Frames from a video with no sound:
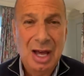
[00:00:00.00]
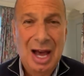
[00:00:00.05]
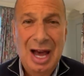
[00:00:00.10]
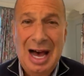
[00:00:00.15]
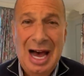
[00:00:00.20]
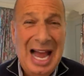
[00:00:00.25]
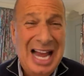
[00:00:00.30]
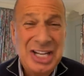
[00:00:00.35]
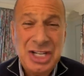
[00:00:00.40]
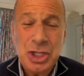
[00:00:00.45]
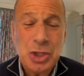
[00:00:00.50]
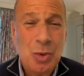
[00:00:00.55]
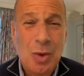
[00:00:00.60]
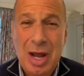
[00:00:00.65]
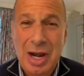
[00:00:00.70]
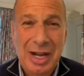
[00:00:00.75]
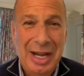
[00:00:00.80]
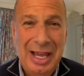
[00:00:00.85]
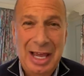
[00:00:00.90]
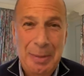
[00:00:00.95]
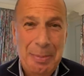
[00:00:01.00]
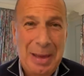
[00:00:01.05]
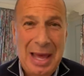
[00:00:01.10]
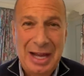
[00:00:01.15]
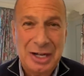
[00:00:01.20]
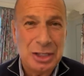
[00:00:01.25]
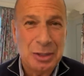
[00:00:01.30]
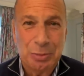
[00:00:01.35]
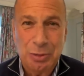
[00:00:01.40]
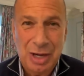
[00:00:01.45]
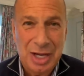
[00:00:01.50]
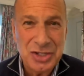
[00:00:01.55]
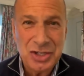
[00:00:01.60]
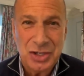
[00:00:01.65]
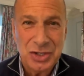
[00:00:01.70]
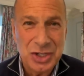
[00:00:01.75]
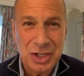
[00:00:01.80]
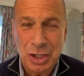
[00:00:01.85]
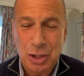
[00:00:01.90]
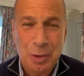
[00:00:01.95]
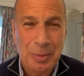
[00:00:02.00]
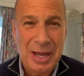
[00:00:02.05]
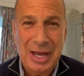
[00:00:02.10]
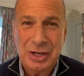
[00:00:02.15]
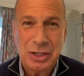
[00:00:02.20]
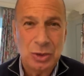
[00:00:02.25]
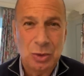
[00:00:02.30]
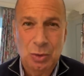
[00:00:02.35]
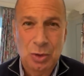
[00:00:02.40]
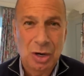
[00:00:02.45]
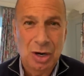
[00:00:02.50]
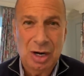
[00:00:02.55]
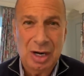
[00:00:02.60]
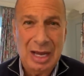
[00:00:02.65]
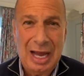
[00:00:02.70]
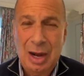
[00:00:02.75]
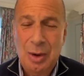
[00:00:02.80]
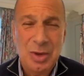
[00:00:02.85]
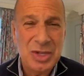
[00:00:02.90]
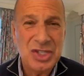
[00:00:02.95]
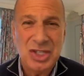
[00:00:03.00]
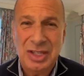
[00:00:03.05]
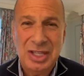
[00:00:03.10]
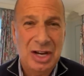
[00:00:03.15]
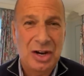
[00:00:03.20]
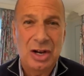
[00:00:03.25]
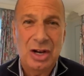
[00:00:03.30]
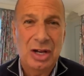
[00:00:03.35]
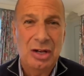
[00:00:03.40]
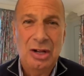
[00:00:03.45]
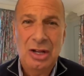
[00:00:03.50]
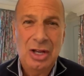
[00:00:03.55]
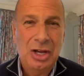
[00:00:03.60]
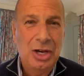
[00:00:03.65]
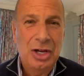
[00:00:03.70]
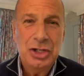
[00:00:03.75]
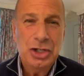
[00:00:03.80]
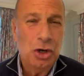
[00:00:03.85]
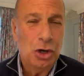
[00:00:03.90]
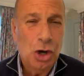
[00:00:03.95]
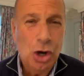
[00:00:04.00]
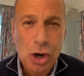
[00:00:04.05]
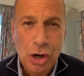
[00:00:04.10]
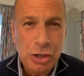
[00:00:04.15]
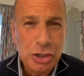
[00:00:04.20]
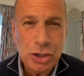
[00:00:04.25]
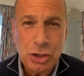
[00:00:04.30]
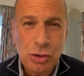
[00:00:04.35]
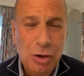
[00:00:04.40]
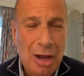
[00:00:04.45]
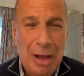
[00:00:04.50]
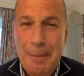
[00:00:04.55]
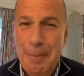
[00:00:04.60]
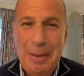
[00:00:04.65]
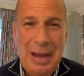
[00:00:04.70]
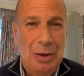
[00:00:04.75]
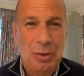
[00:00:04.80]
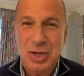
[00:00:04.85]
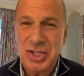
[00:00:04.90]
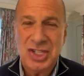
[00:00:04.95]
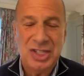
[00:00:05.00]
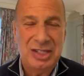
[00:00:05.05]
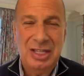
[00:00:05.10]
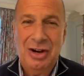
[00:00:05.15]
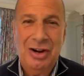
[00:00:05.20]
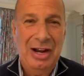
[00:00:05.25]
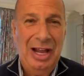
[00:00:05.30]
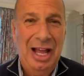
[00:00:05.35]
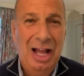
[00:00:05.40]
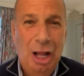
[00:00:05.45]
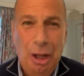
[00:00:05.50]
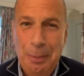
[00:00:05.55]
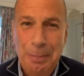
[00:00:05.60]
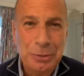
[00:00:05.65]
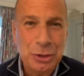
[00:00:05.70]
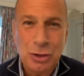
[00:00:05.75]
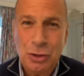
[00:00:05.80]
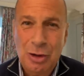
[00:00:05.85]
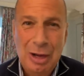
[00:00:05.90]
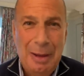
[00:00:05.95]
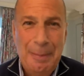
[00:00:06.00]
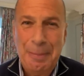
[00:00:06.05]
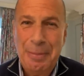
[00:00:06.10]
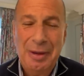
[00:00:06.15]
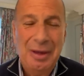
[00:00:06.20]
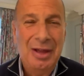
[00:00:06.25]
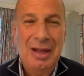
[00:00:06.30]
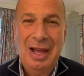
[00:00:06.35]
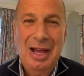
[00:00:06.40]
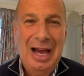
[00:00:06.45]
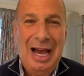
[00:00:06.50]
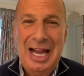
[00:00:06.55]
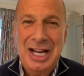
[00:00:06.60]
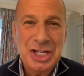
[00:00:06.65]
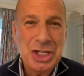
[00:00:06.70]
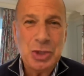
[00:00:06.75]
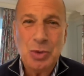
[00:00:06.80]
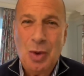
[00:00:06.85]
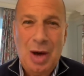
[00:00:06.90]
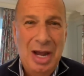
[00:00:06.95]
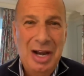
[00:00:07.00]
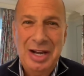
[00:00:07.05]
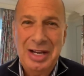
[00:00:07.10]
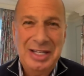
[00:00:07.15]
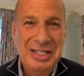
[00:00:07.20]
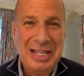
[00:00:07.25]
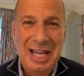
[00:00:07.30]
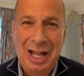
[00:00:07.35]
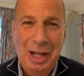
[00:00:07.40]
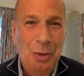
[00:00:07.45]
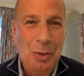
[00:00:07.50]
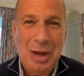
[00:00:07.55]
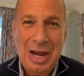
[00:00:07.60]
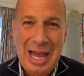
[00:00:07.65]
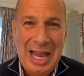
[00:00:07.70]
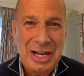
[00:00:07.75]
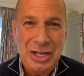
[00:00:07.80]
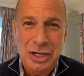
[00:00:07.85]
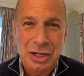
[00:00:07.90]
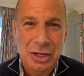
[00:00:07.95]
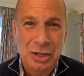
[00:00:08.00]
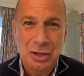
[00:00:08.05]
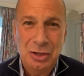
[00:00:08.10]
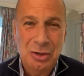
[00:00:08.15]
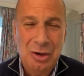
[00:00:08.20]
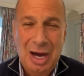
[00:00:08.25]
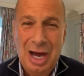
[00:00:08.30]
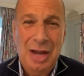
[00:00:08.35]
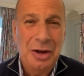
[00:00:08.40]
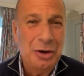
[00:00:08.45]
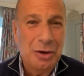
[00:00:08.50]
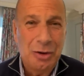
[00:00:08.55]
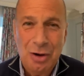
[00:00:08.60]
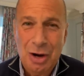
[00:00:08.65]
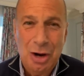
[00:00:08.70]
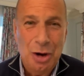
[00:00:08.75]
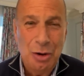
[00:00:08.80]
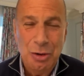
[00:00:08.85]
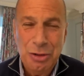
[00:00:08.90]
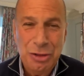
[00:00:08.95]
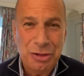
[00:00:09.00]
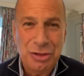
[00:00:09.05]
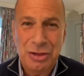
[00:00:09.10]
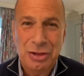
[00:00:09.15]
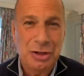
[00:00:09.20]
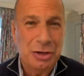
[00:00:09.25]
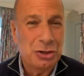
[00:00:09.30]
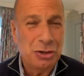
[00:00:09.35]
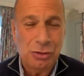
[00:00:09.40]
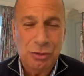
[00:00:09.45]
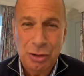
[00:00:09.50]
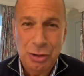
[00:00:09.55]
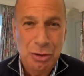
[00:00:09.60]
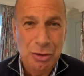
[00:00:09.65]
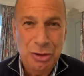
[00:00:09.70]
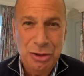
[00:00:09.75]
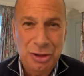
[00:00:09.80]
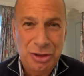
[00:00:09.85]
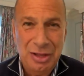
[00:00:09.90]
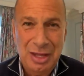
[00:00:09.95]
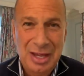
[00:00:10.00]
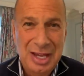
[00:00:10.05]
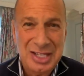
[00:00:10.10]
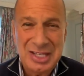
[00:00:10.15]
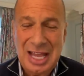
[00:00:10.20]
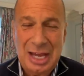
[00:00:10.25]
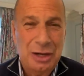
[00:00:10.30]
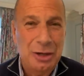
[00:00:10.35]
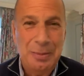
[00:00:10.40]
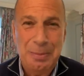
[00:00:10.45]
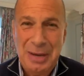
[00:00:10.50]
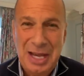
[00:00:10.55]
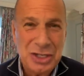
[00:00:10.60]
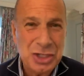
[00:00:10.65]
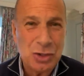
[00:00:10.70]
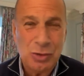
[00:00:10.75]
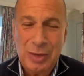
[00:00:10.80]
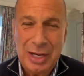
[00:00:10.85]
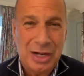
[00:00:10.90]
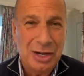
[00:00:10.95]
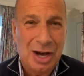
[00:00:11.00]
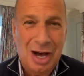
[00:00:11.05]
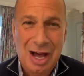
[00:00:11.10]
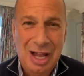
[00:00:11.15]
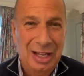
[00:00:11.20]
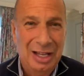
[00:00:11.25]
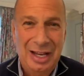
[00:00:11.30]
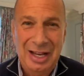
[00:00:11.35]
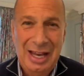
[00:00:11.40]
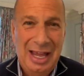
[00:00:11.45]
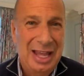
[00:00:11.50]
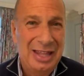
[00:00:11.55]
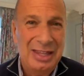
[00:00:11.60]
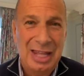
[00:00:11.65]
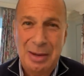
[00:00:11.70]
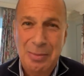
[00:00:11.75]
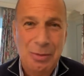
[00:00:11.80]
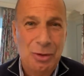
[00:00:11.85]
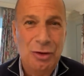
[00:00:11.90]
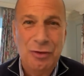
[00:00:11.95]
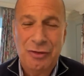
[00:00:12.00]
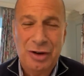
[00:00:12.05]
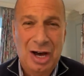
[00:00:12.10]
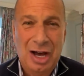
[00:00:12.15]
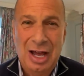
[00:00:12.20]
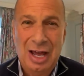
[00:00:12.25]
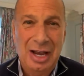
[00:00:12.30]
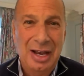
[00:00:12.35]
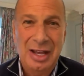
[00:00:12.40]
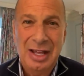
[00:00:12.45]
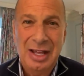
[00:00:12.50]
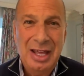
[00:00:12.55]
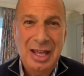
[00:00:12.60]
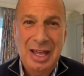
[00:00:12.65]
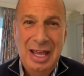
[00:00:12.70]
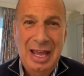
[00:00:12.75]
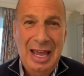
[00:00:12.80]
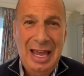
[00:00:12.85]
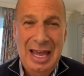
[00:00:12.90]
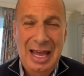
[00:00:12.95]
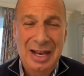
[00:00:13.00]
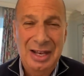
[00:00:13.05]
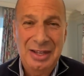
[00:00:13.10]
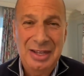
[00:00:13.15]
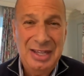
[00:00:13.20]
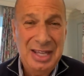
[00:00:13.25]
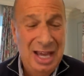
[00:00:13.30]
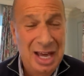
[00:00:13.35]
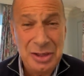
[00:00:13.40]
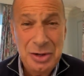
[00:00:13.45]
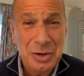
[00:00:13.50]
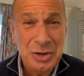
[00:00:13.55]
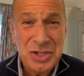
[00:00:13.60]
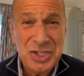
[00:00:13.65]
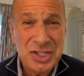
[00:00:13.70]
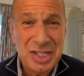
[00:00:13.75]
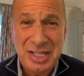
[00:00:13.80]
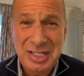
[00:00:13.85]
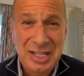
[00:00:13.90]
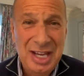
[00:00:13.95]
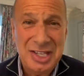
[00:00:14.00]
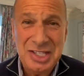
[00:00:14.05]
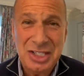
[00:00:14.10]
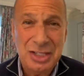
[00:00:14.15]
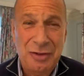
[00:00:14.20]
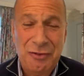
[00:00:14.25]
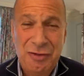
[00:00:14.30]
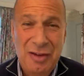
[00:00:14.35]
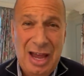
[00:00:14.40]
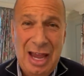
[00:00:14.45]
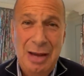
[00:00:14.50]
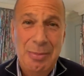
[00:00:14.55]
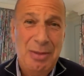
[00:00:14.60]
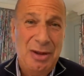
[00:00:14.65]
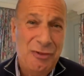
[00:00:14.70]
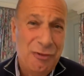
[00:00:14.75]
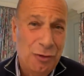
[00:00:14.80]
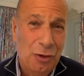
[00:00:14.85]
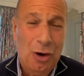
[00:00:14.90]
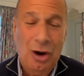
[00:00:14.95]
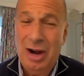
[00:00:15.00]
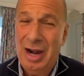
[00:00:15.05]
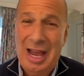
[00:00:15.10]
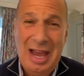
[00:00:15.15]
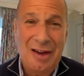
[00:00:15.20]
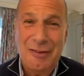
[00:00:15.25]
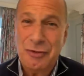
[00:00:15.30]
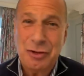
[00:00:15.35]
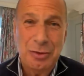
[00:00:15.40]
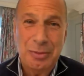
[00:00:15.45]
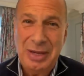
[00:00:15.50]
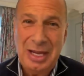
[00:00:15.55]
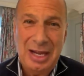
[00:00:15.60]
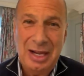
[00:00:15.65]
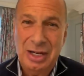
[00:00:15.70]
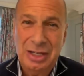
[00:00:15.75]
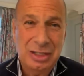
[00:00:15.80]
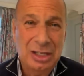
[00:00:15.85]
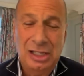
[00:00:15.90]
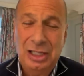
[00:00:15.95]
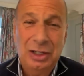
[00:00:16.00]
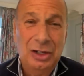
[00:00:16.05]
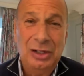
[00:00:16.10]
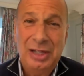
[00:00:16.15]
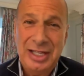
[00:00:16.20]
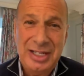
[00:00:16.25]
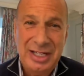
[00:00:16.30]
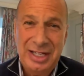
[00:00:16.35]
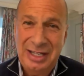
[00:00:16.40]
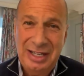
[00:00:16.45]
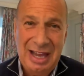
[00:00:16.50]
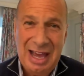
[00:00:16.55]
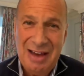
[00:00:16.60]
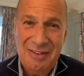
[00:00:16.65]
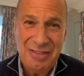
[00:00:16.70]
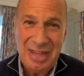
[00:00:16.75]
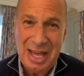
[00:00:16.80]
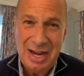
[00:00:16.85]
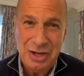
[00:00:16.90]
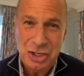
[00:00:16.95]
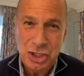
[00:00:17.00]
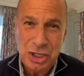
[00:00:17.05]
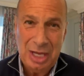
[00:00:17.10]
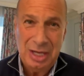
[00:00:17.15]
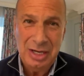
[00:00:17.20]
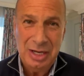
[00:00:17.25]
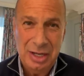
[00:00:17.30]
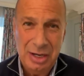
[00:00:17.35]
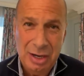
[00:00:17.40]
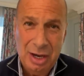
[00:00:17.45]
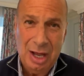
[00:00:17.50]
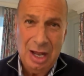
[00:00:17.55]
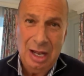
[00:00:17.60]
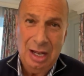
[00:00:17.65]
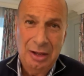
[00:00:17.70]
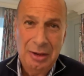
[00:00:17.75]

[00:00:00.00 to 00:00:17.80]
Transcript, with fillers: I just wanted to get back to Brussels and go back to work. I wasn't there to to hurt Trump. I wasn't there to help Trump. I just wanted to tell what I knew under oath, the truth as I could best recall it and then move on. And the others that testified before and after me clearly didn't have that agenda at all.